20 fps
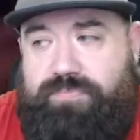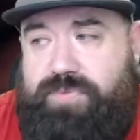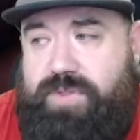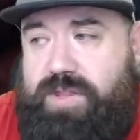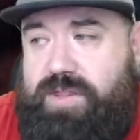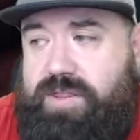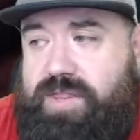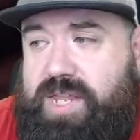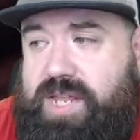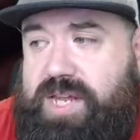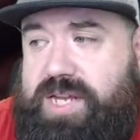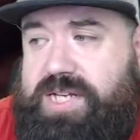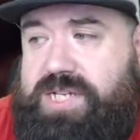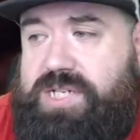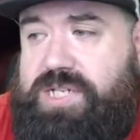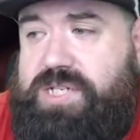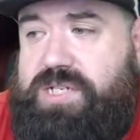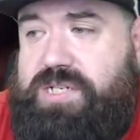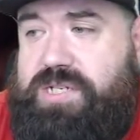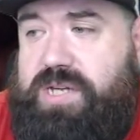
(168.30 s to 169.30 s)

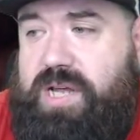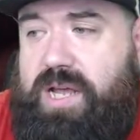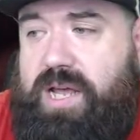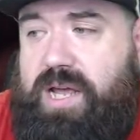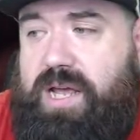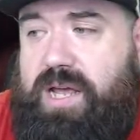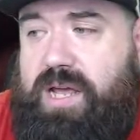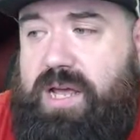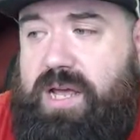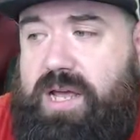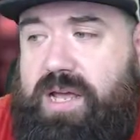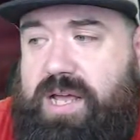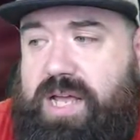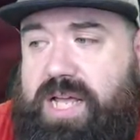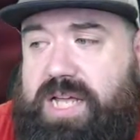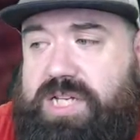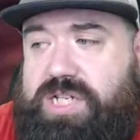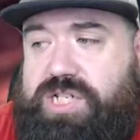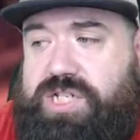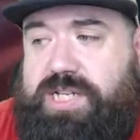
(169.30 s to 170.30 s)
This
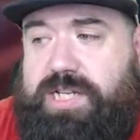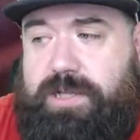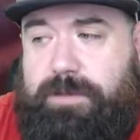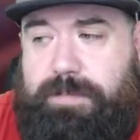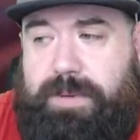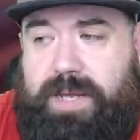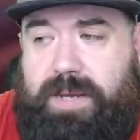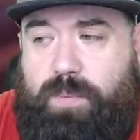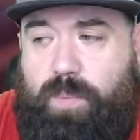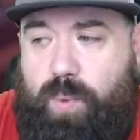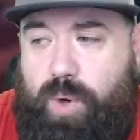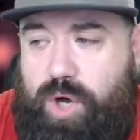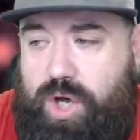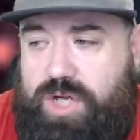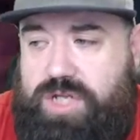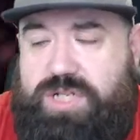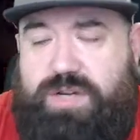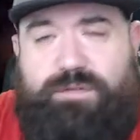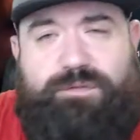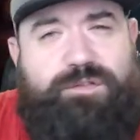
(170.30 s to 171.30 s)
is still being
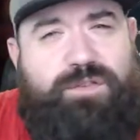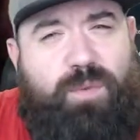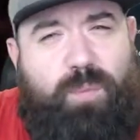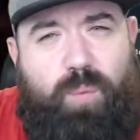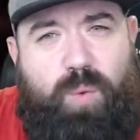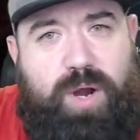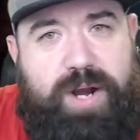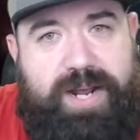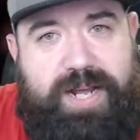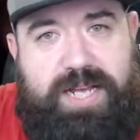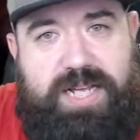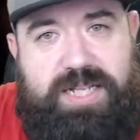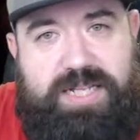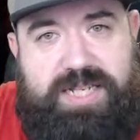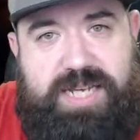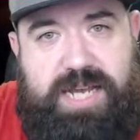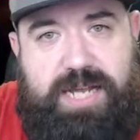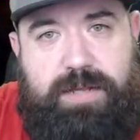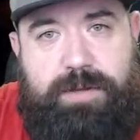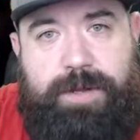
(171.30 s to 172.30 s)
worked on from what I can
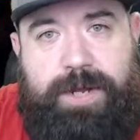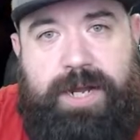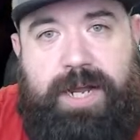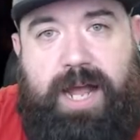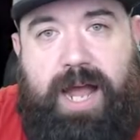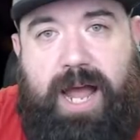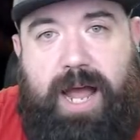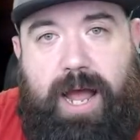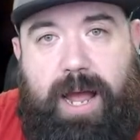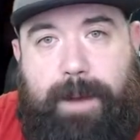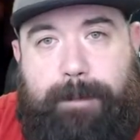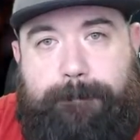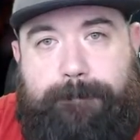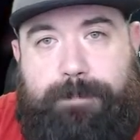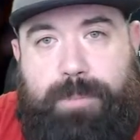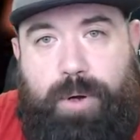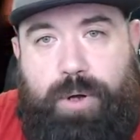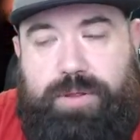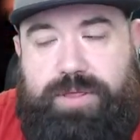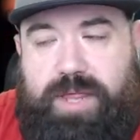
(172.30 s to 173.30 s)
tell.
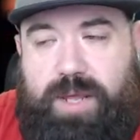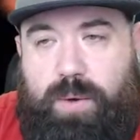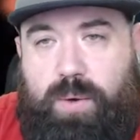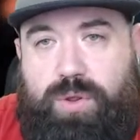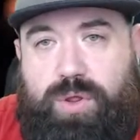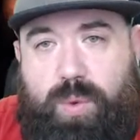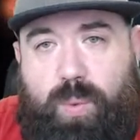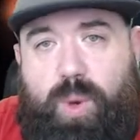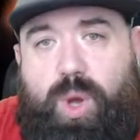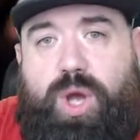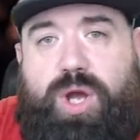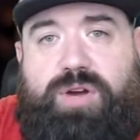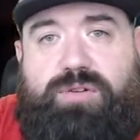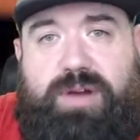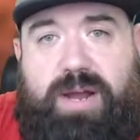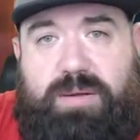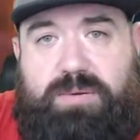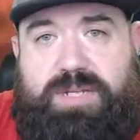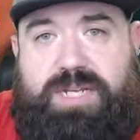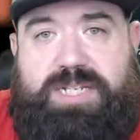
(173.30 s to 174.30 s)
But the
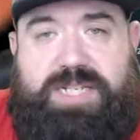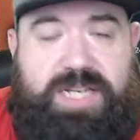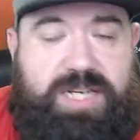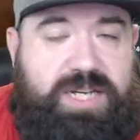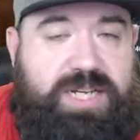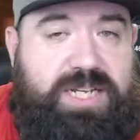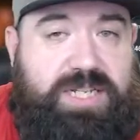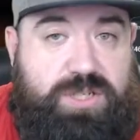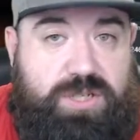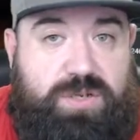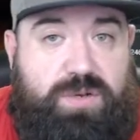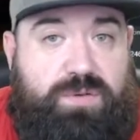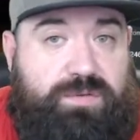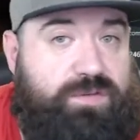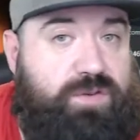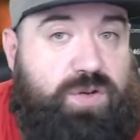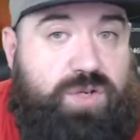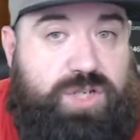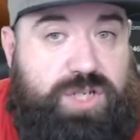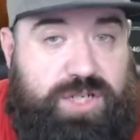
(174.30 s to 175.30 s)
workaround is
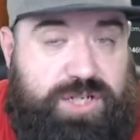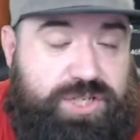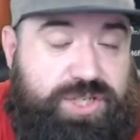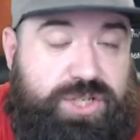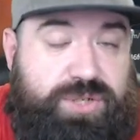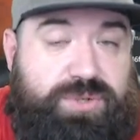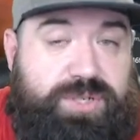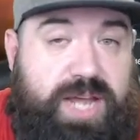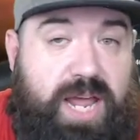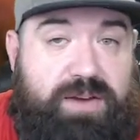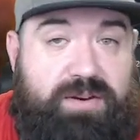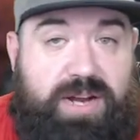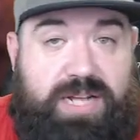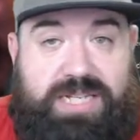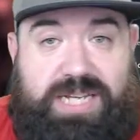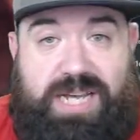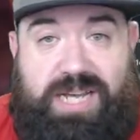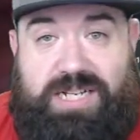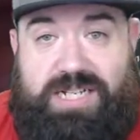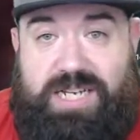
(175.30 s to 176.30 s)
unfortunately to use
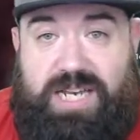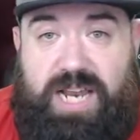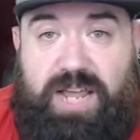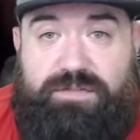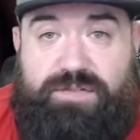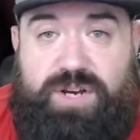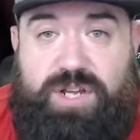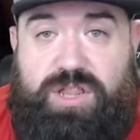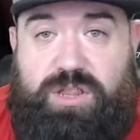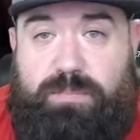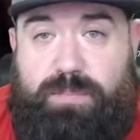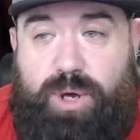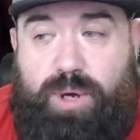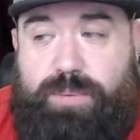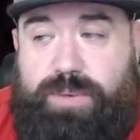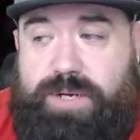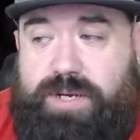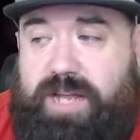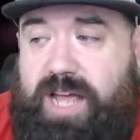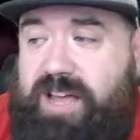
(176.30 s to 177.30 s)
DirectX 11 at the
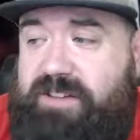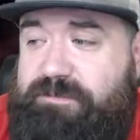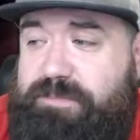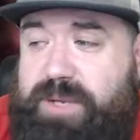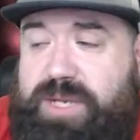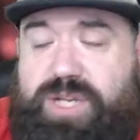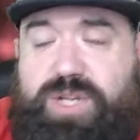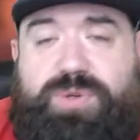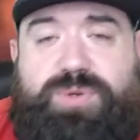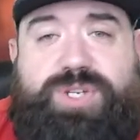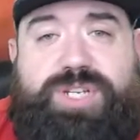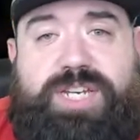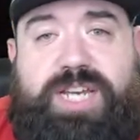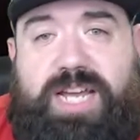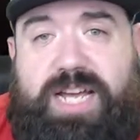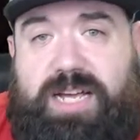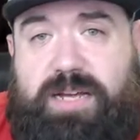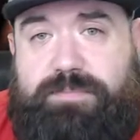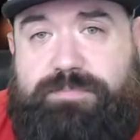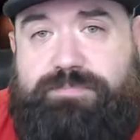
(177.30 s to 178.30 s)
moment. I've been using
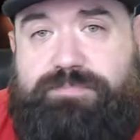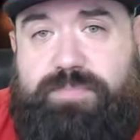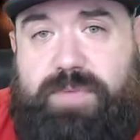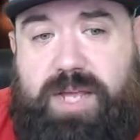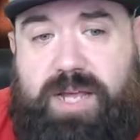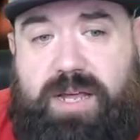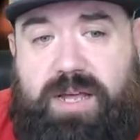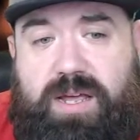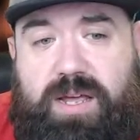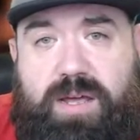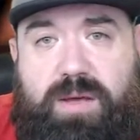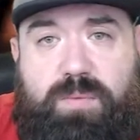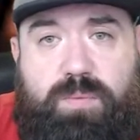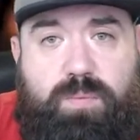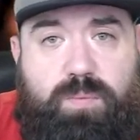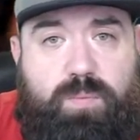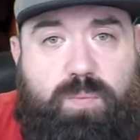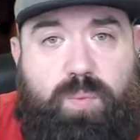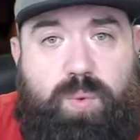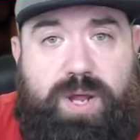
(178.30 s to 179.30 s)
that
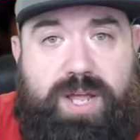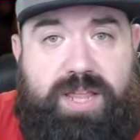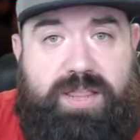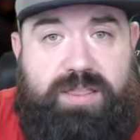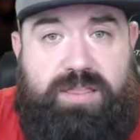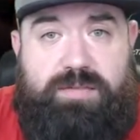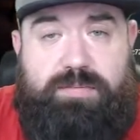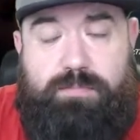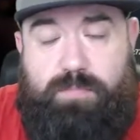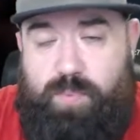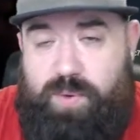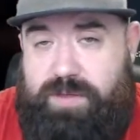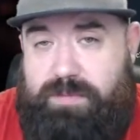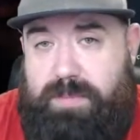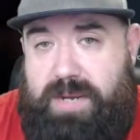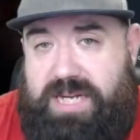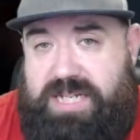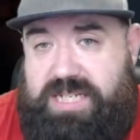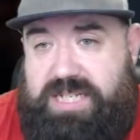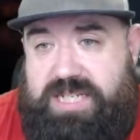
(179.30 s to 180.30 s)
with
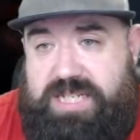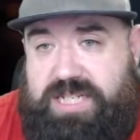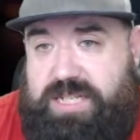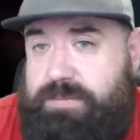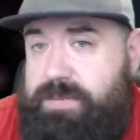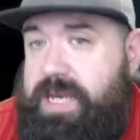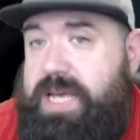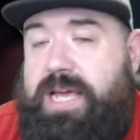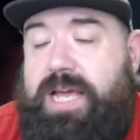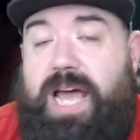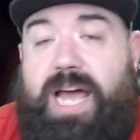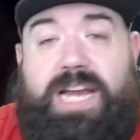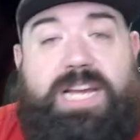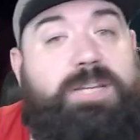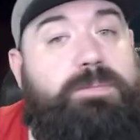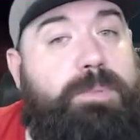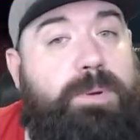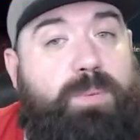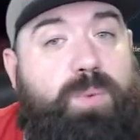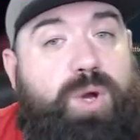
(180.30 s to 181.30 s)
my system, and it's
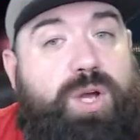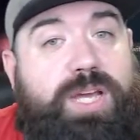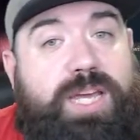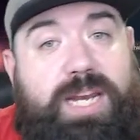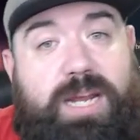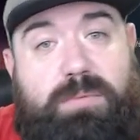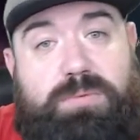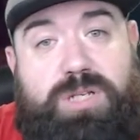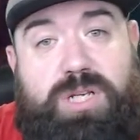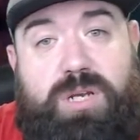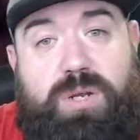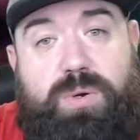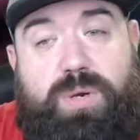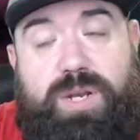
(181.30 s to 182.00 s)
been working absolutely